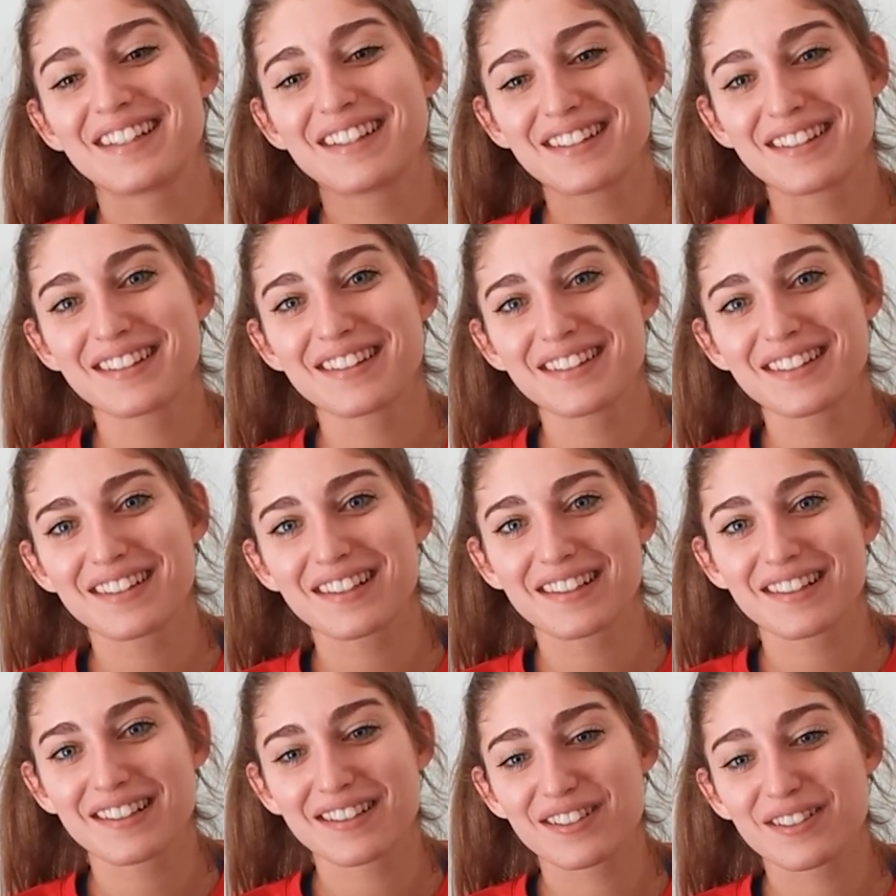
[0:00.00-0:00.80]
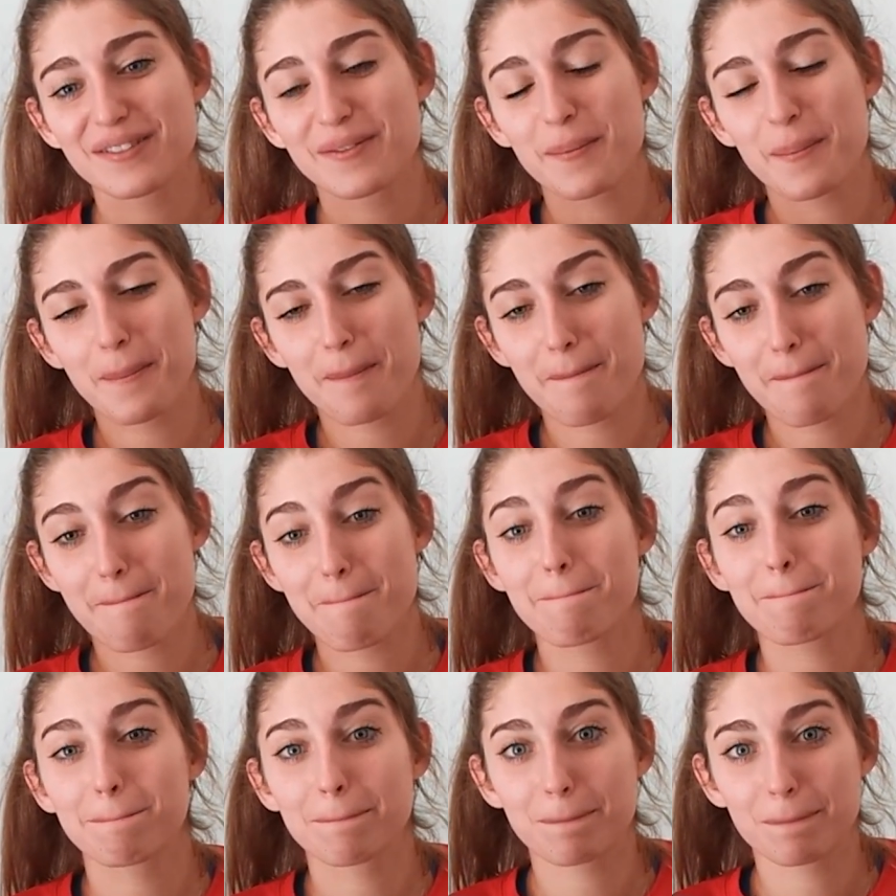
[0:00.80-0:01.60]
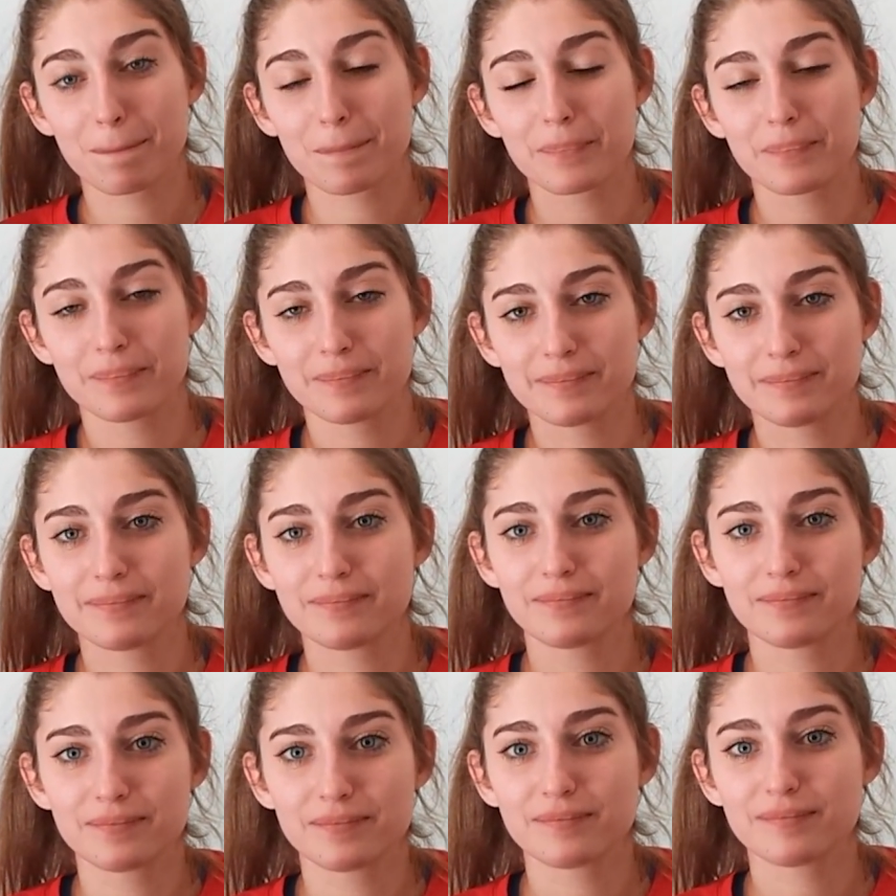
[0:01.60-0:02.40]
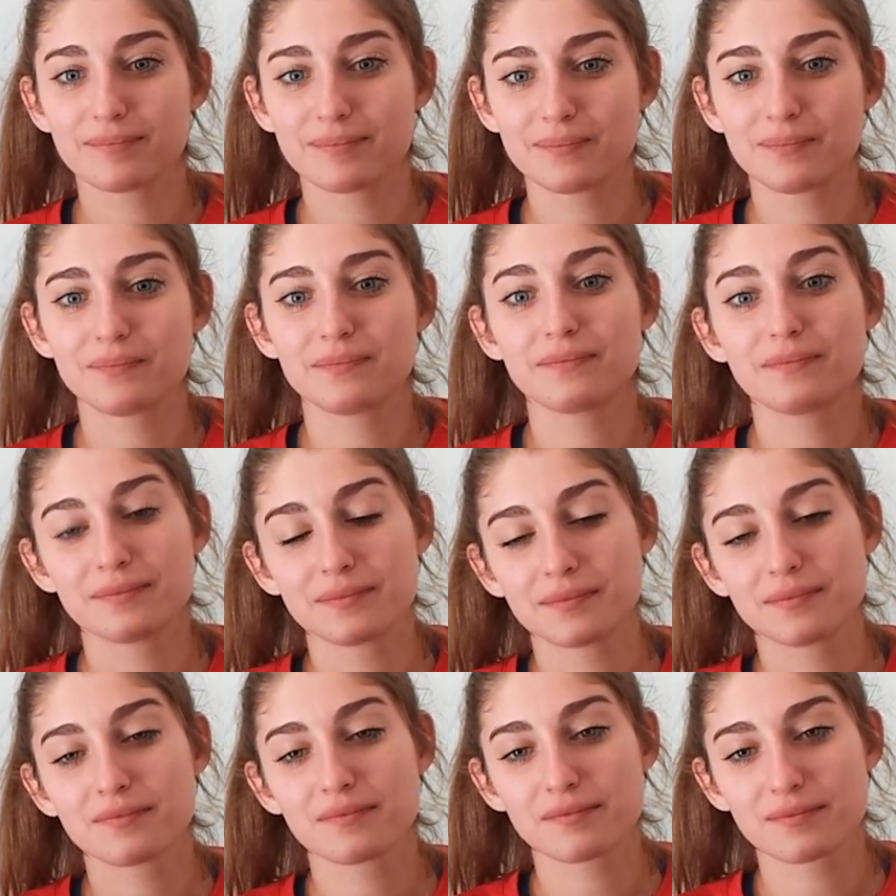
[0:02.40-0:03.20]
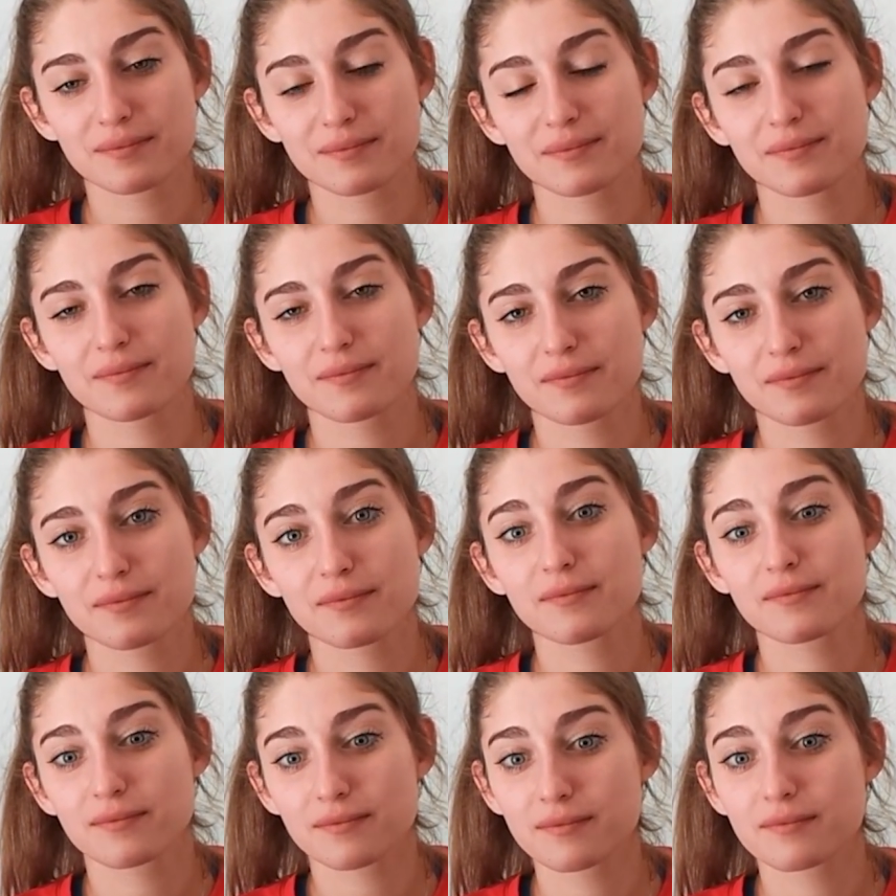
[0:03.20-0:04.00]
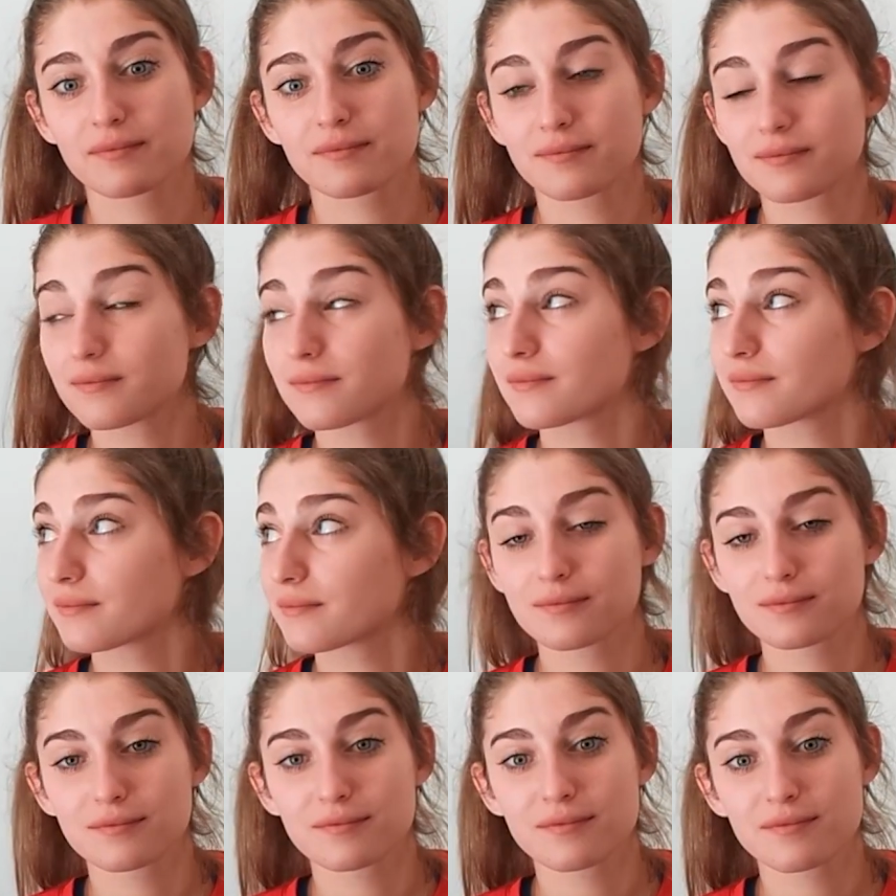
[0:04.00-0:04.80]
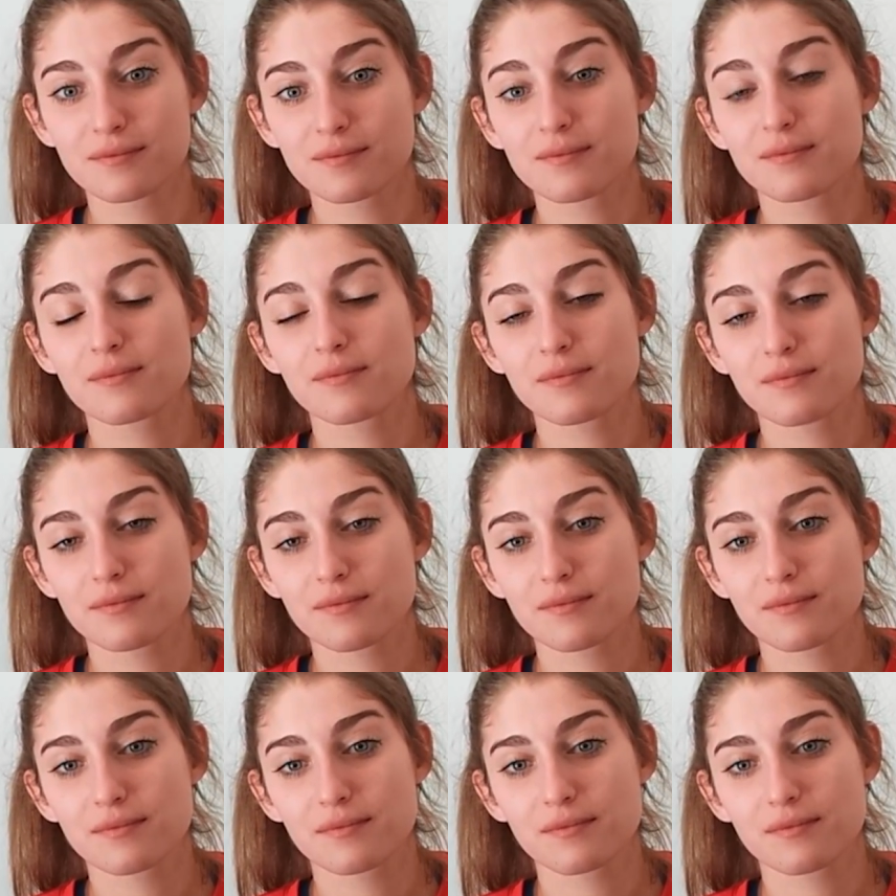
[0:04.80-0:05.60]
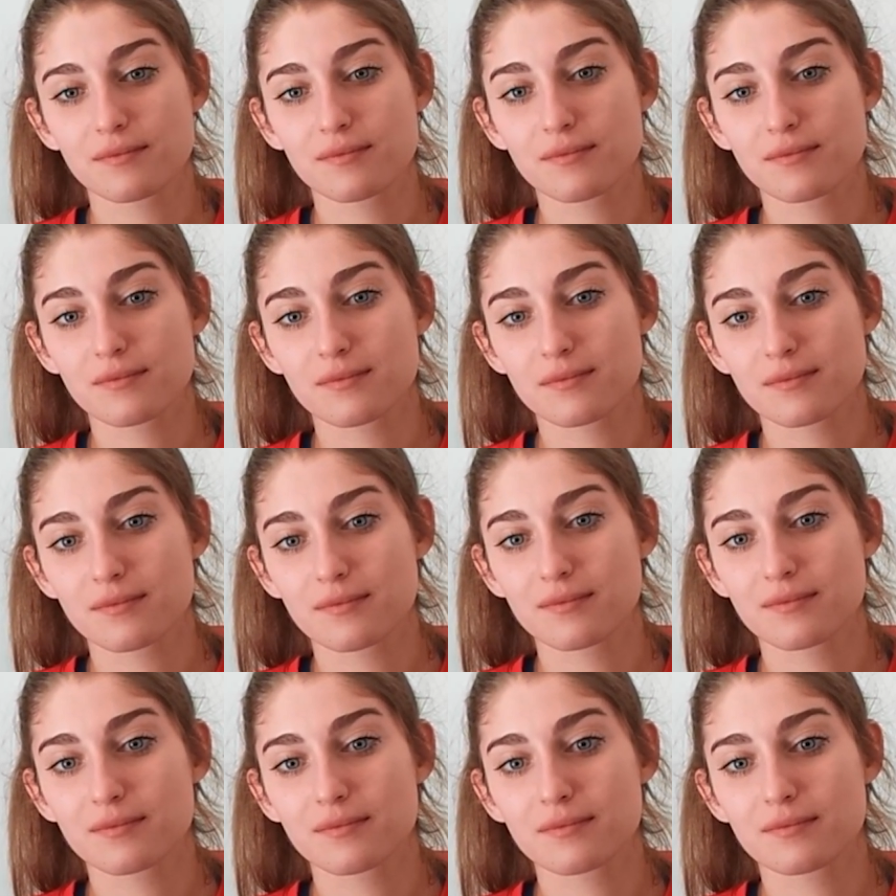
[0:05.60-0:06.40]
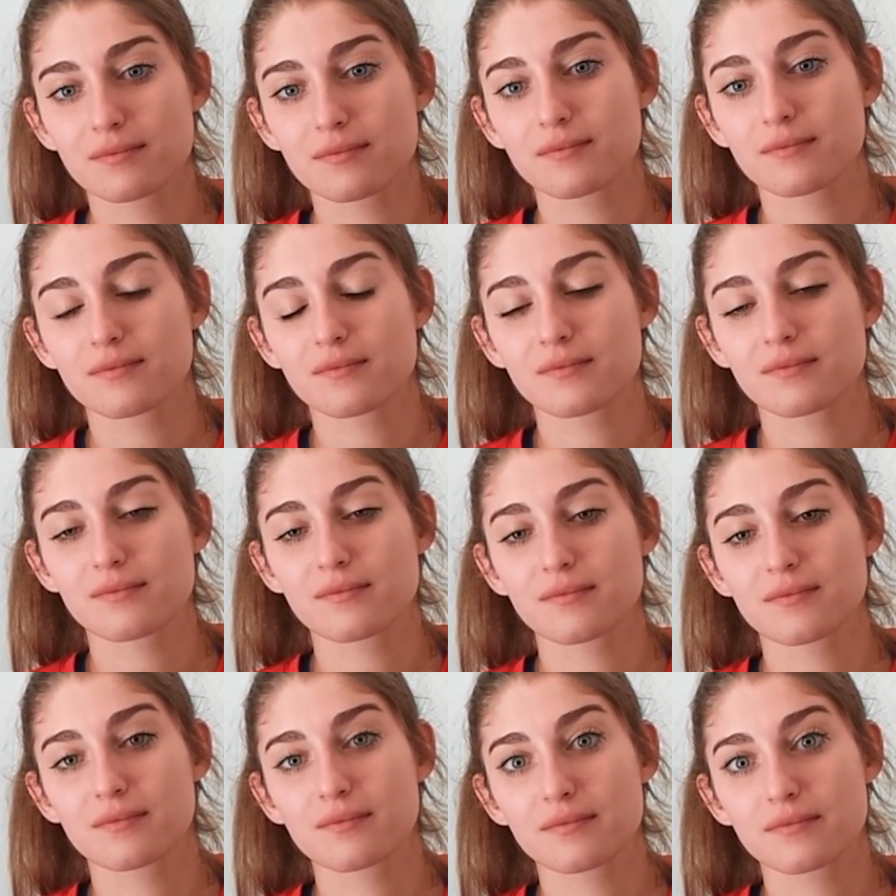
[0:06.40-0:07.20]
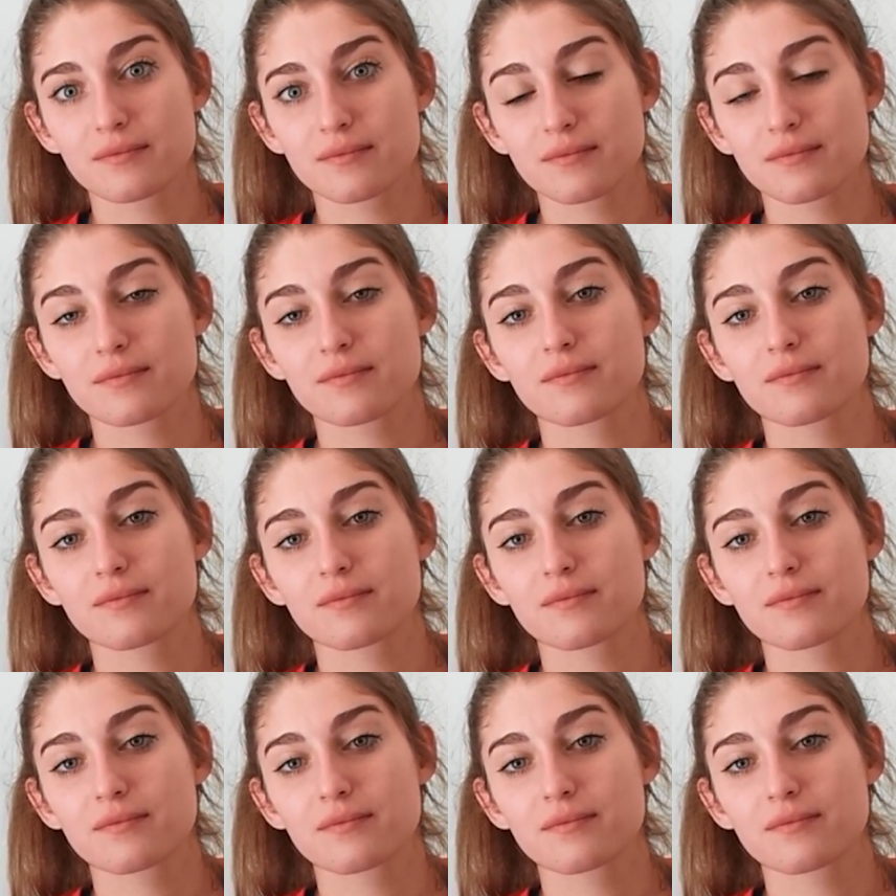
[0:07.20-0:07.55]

The person shown says nothing.